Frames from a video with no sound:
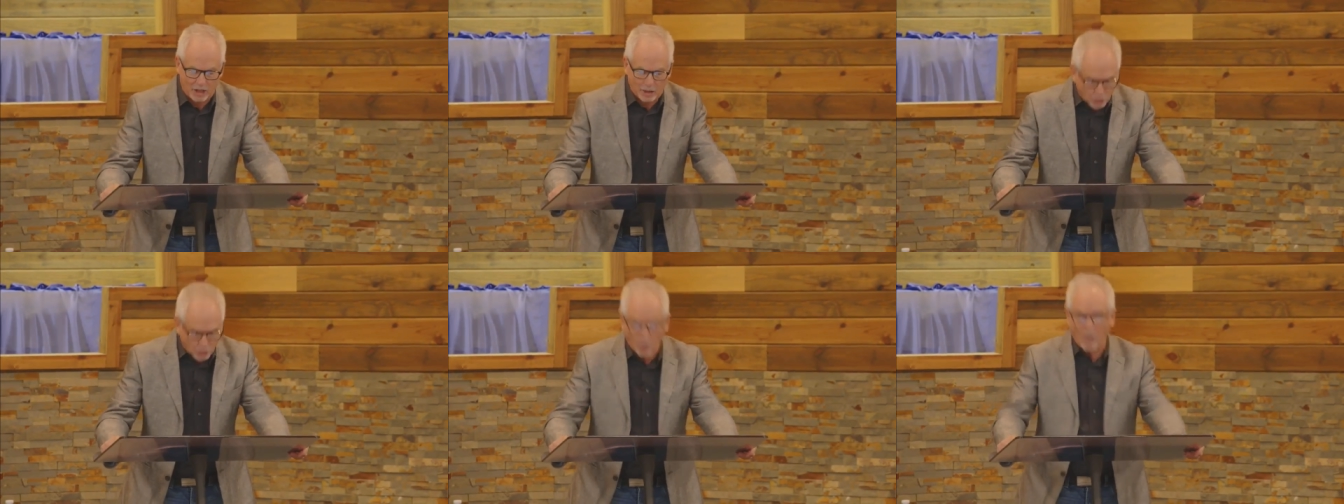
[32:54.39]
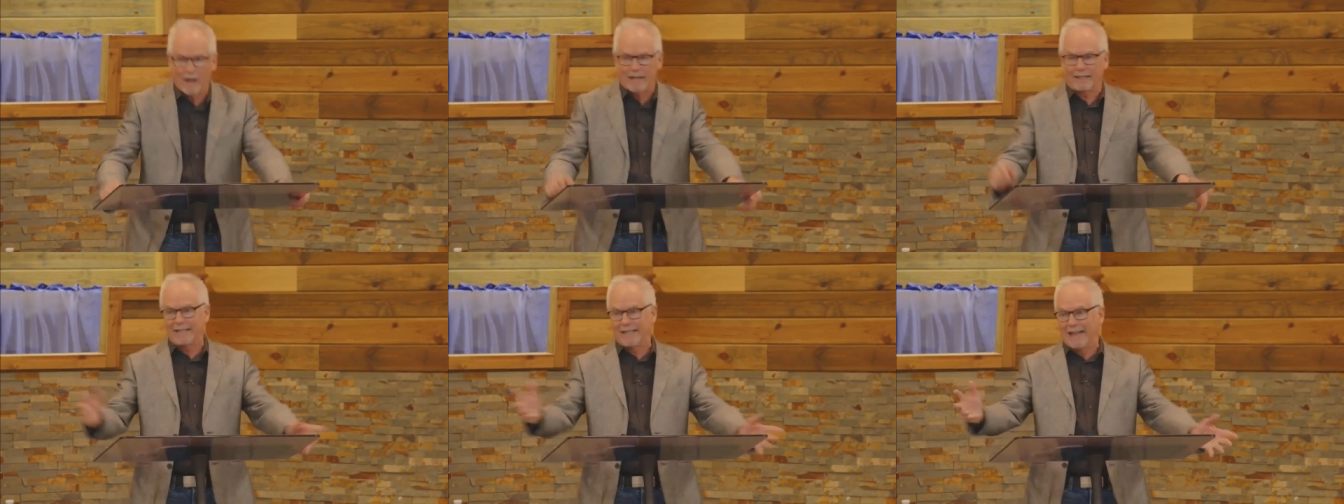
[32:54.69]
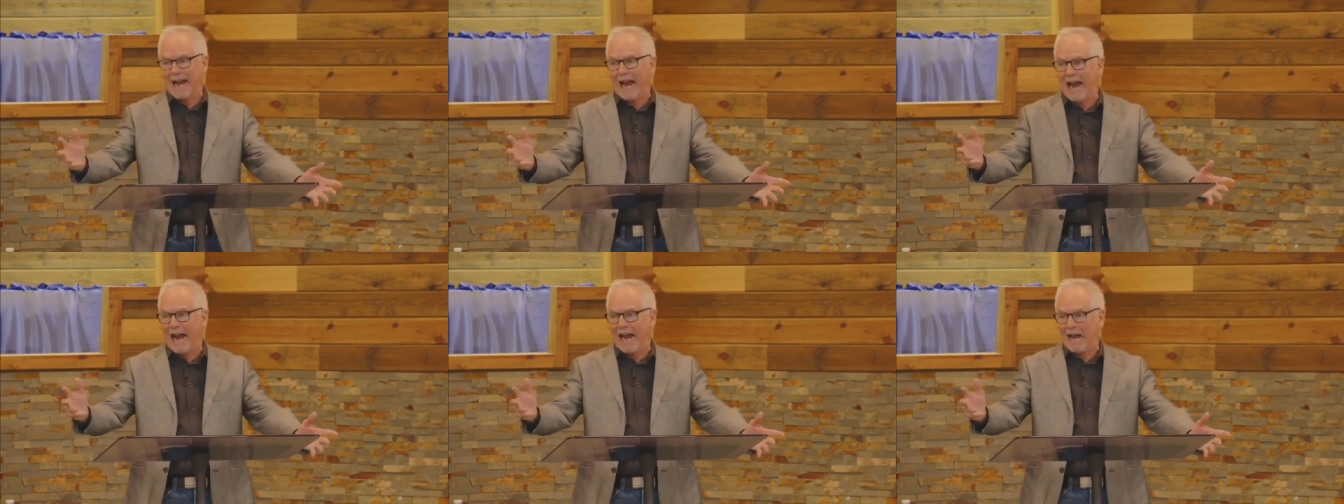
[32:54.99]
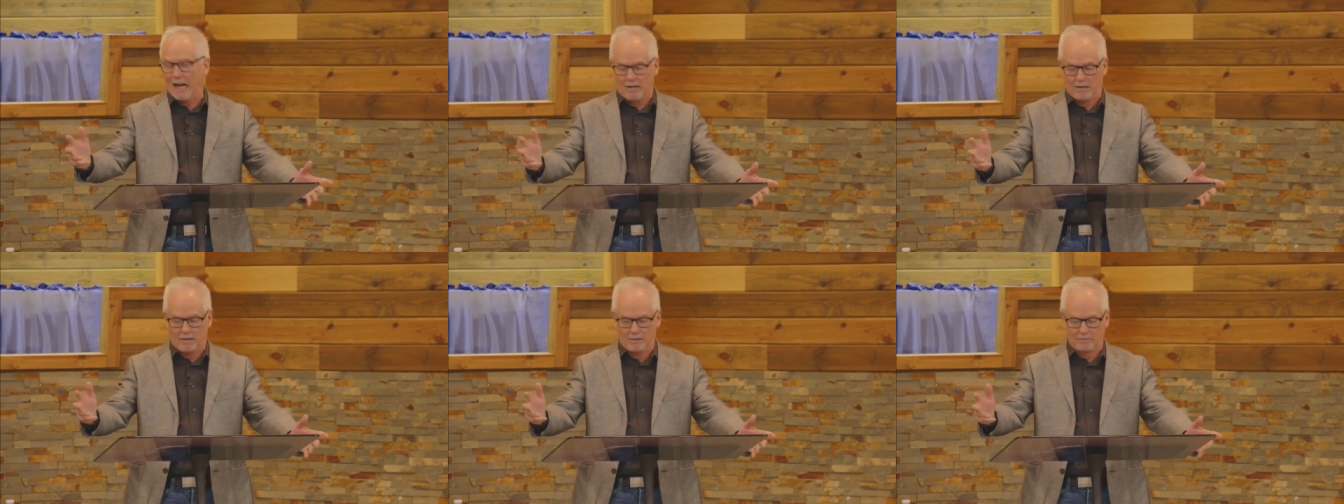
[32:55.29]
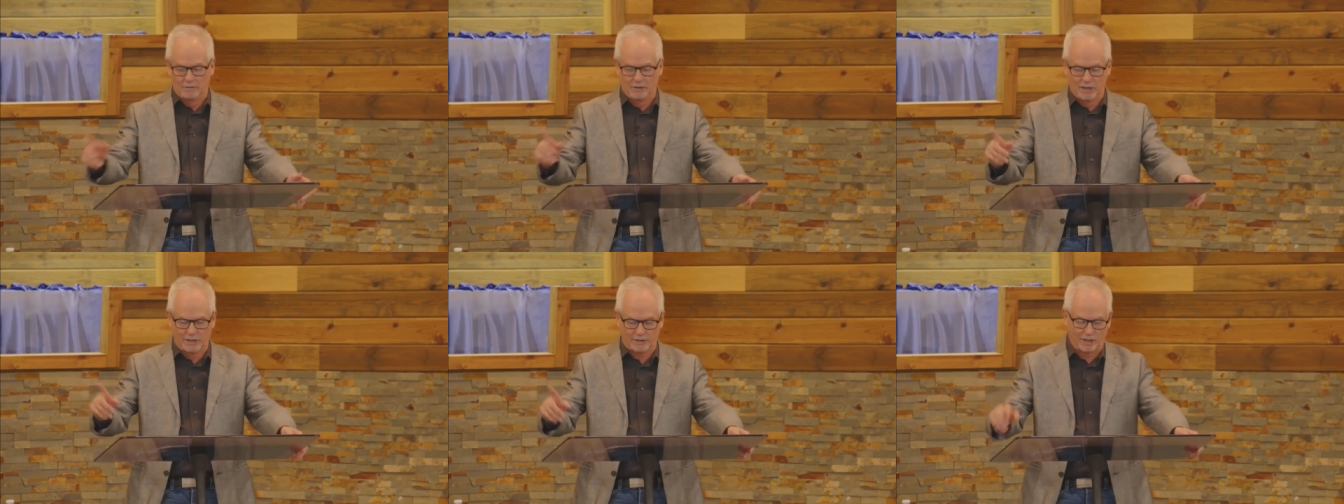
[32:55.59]
so he could die.
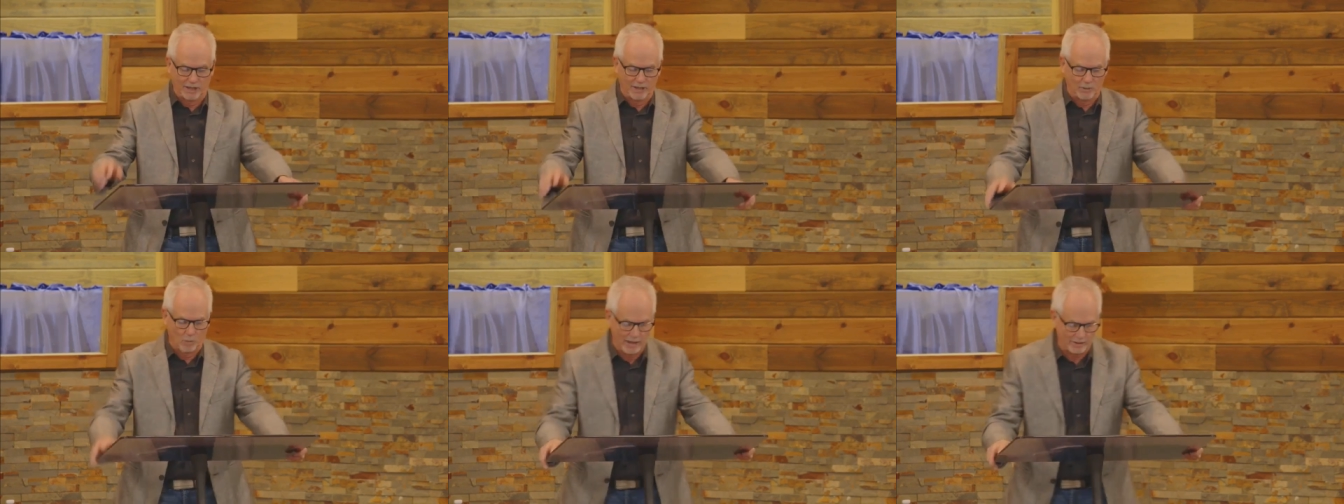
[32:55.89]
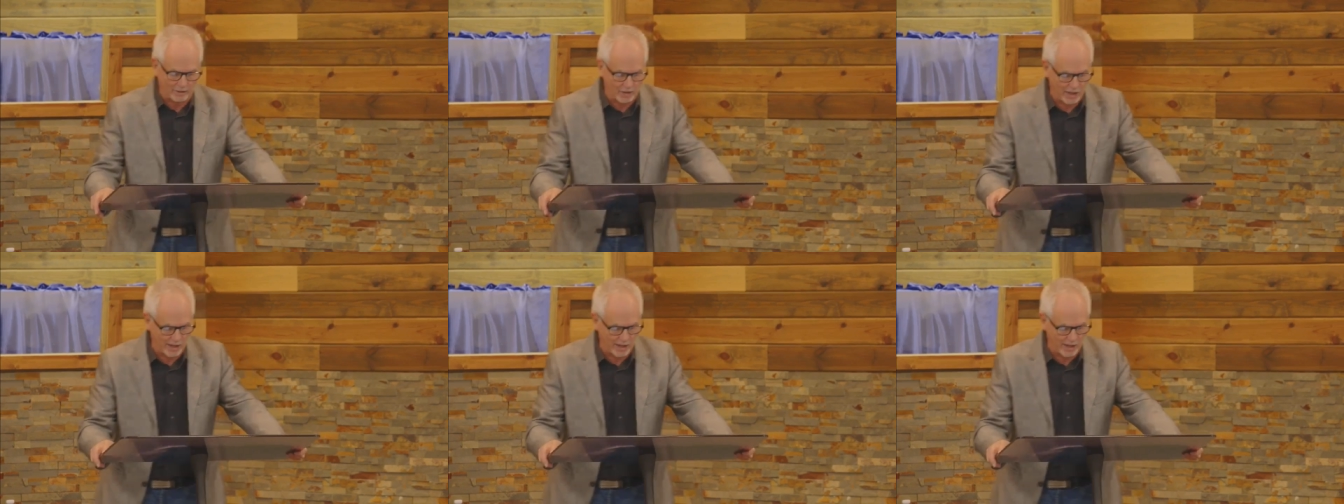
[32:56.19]
Listen to what the